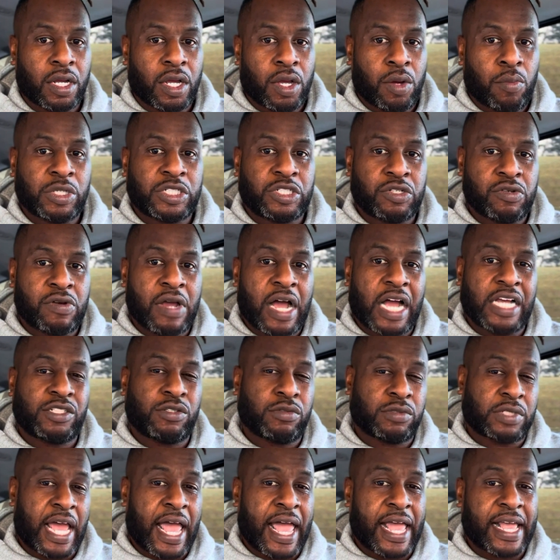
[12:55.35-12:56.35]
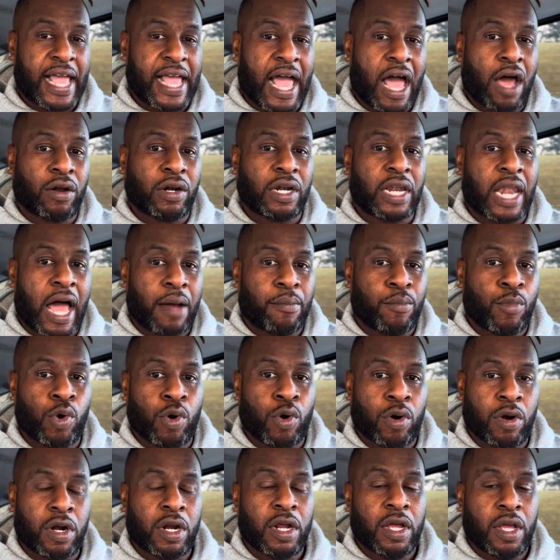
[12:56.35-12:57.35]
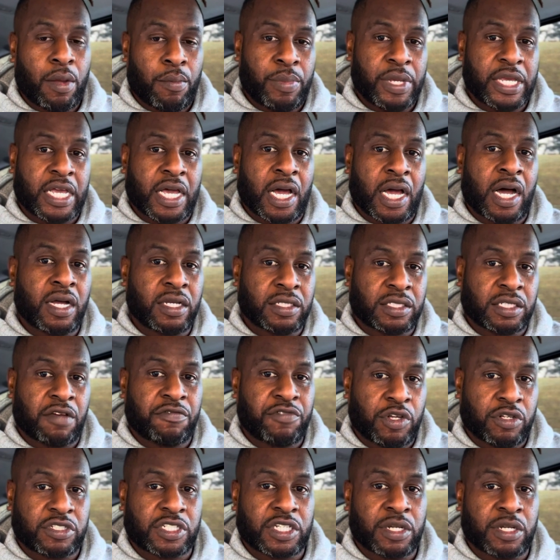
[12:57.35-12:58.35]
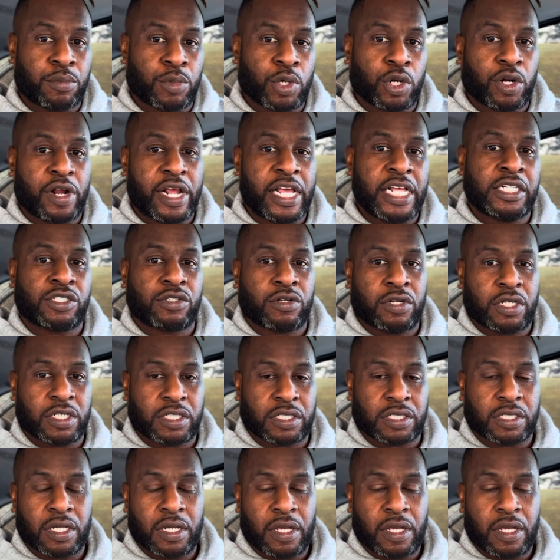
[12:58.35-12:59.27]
but you guys used to hang out a lot more because of your similar interests.